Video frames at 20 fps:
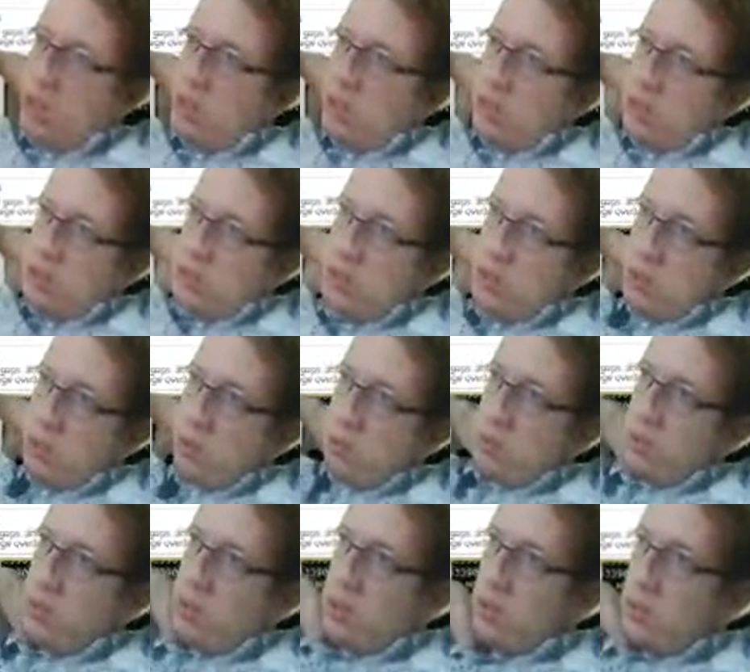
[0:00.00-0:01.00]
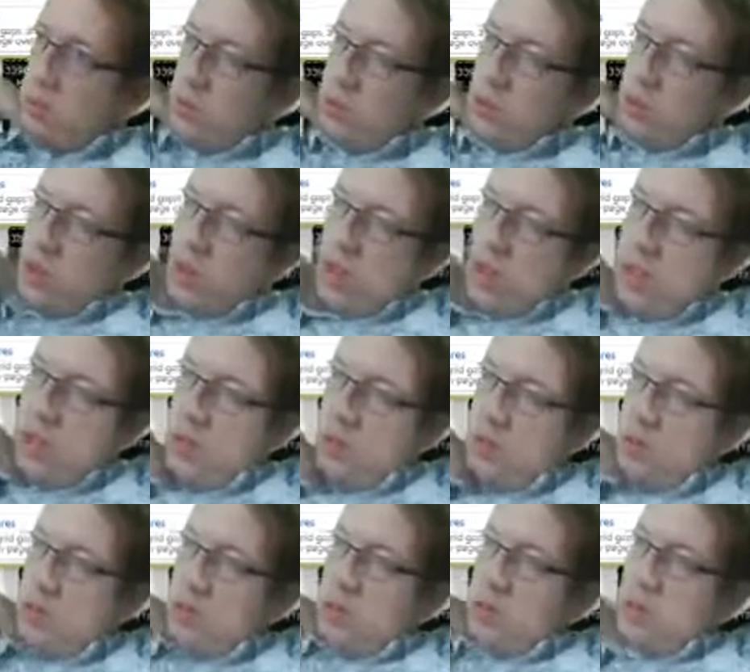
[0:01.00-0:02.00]
So what we're doing now
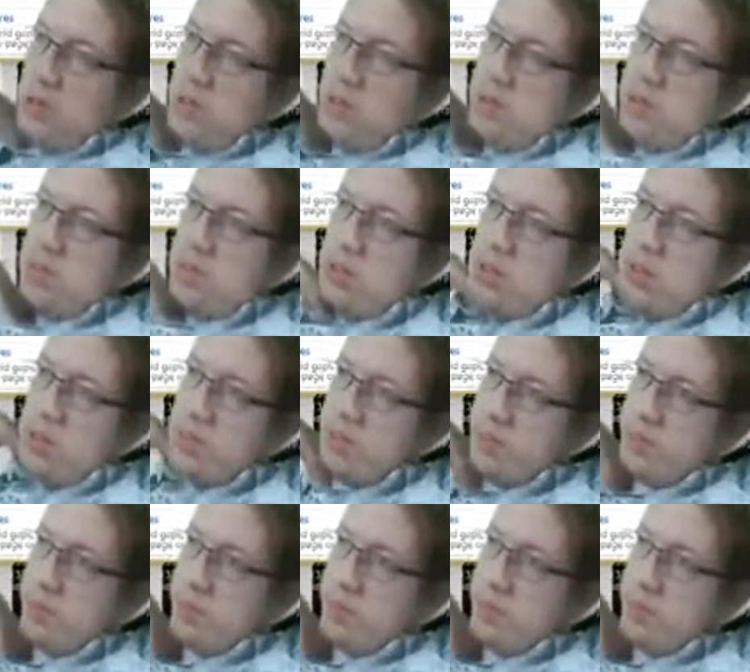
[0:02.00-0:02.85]
is